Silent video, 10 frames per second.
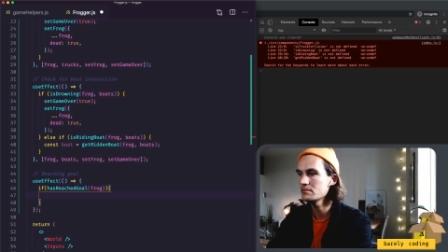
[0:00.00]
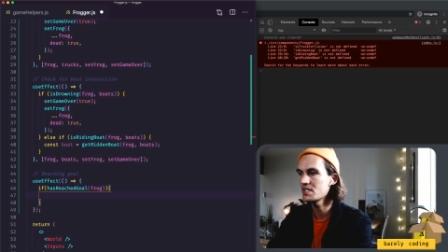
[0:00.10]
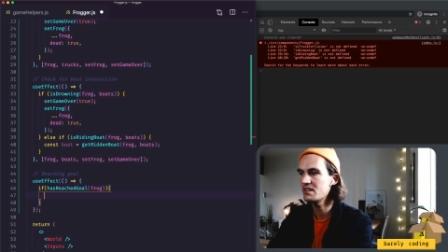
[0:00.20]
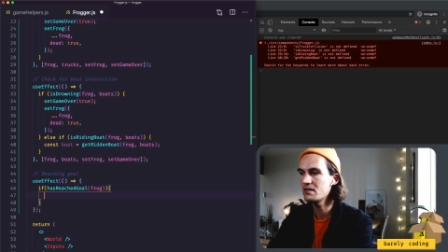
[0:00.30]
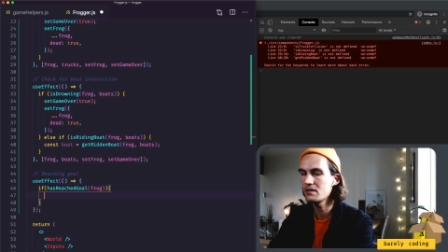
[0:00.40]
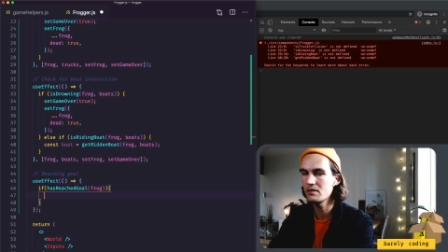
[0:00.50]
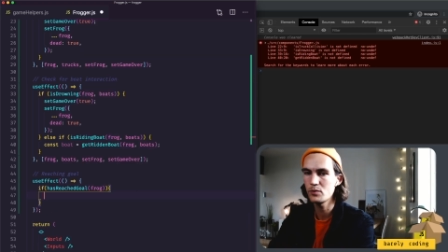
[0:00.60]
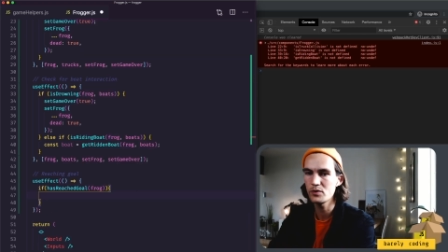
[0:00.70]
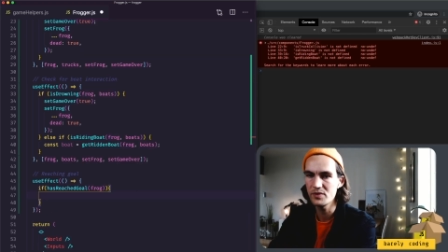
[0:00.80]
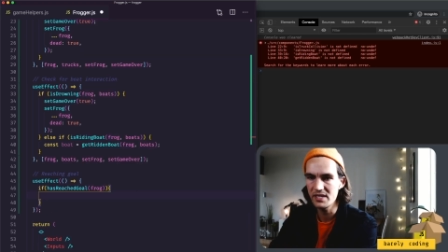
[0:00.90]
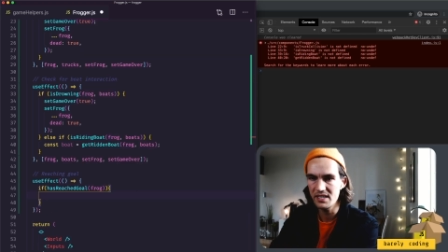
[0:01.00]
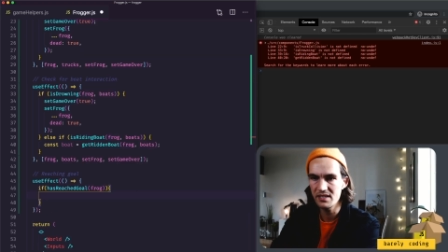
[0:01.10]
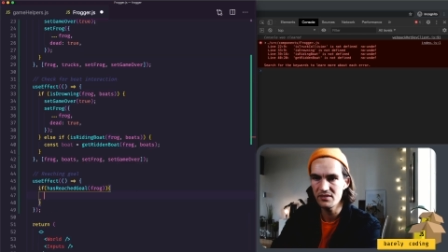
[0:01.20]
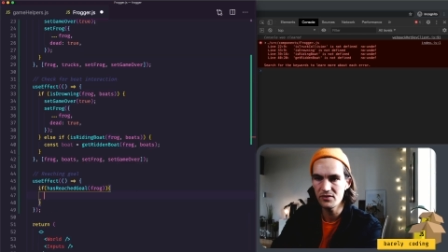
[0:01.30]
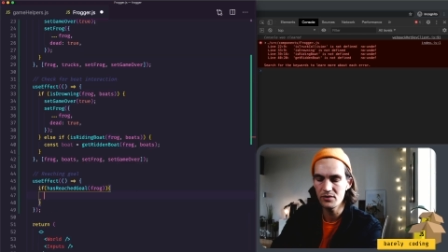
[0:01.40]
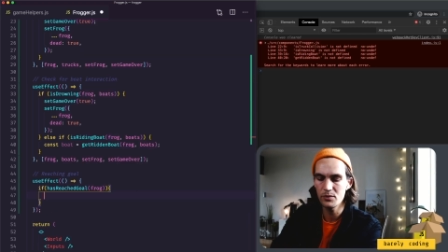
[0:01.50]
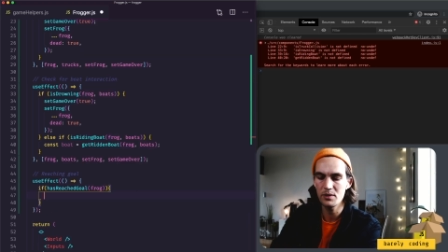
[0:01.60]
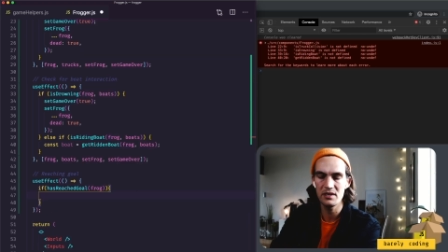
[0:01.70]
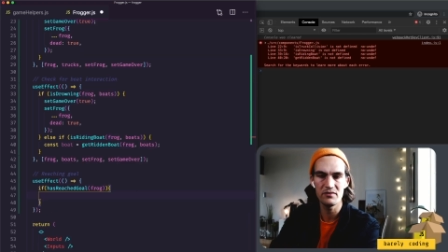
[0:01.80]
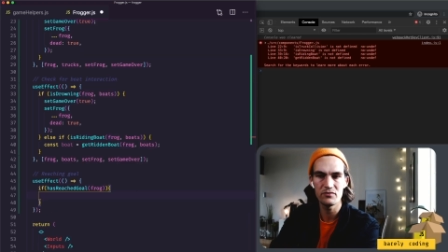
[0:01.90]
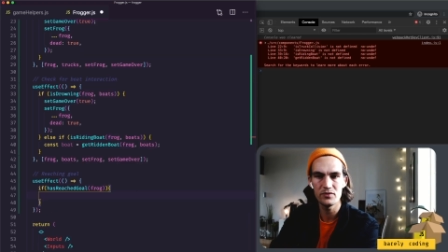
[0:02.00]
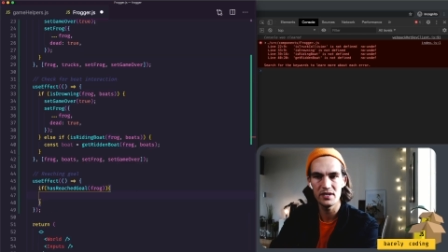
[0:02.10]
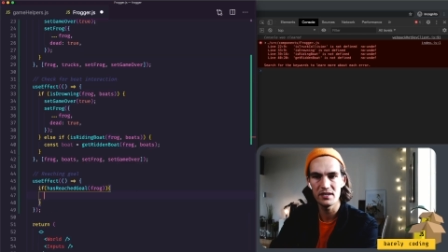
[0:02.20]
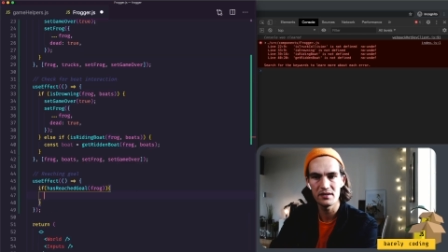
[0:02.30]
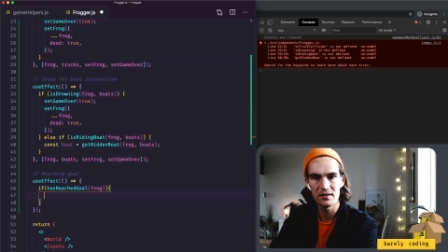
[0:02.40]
And what we need to do if we